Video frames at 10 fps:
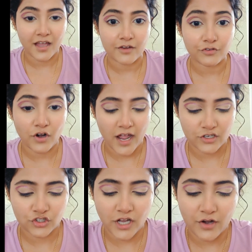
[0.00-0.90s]
And for
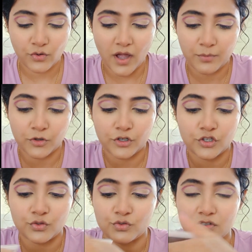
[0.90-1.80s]
eyeshadow, I'm going to
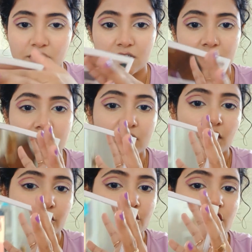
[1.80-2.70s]
use this
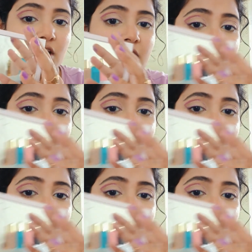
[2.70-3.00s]
shade